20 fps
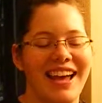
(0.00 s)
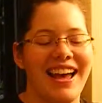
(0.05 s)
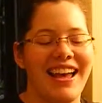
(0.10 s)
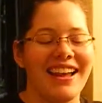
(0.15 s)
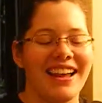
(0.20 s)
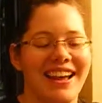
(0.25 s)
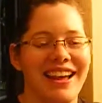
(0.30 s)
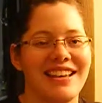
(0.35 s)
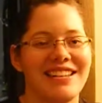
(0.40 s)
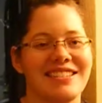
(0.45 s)

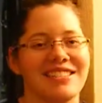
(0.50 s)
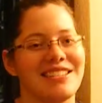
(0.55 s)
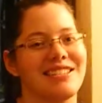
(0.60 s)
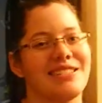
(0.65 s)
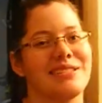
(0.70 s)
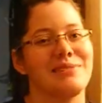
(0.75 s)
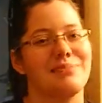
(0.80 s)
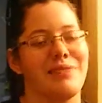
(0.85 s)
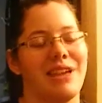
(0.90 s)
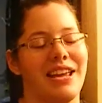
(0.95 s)
Hi guys,
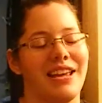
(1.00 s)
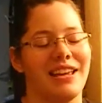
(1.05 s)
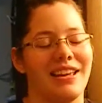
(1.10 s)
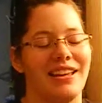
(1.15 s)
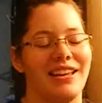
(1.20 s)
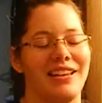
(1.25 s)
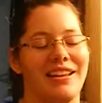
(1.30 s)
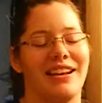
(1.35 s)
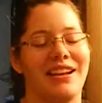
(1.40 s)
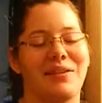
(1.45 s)
this is
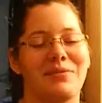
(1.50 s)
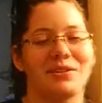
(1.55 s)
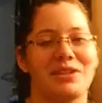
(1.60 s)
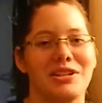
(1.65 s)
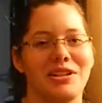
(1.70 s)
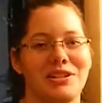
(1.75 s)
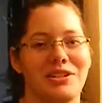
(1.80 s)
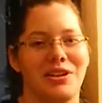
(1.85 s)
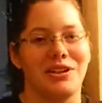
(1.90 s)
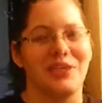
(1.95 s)
Megan, and I'm
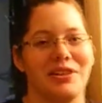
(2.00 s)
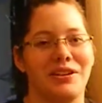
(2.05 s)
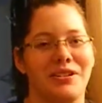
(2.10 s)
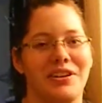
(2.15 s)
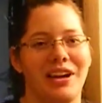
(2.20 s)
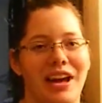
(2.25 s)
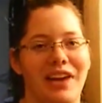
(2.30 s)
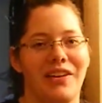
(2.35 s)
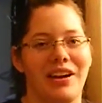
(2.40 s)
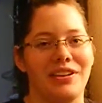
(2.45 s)
going to show
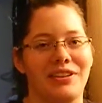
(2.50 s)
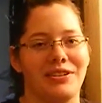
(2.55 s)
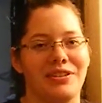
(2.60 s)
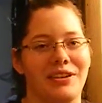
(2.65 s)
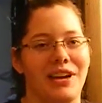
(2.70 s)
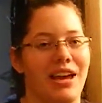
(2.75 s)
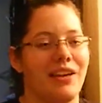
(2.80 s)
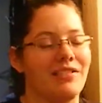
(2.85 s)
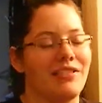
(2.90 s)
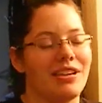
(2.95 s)
you how I
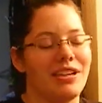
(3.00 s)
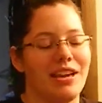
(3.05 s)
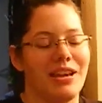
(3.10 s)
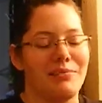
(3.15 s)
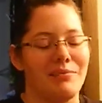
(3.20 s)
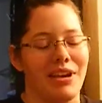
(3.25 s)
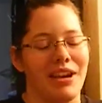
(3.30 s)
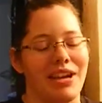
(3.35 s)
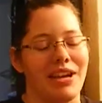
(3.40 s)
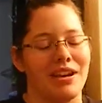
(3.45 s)
do
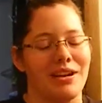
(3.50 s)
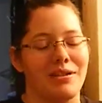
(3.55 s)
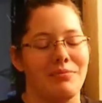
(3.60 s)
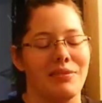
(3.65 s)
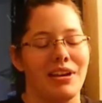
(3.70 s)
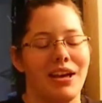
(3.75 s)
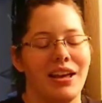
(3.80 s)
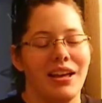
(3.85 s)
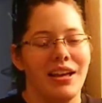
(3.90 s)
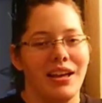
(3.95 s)
everyday makeup.